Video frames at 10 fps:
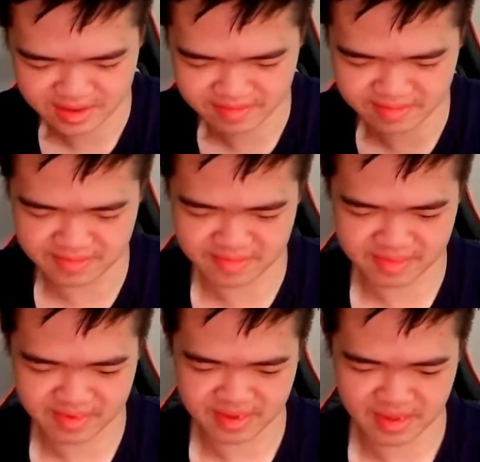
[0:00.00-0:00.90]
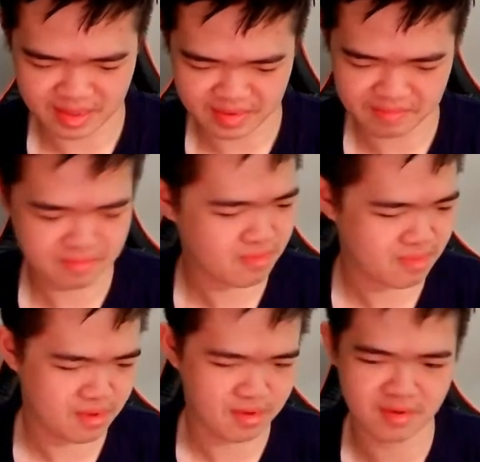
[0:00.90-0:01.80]
Hmm.
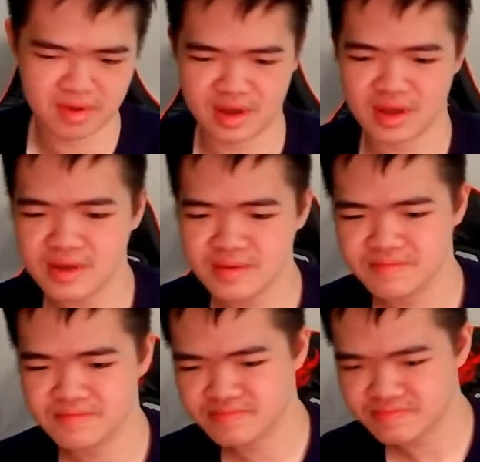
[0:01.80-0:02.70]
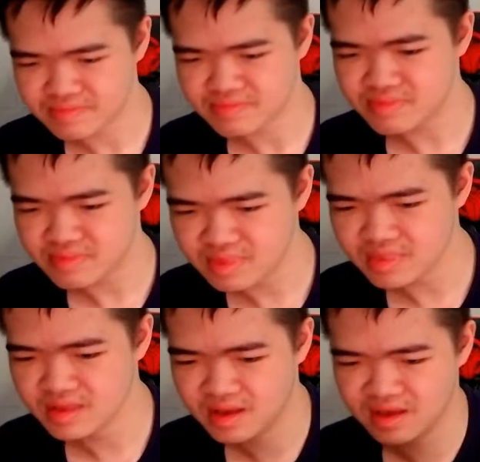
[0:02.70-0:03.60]
Okay.
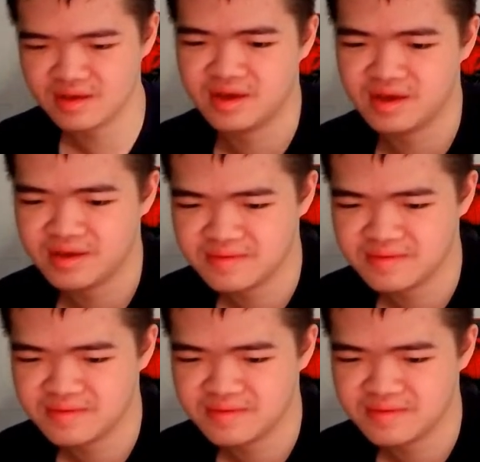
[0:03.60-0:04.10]
Okay.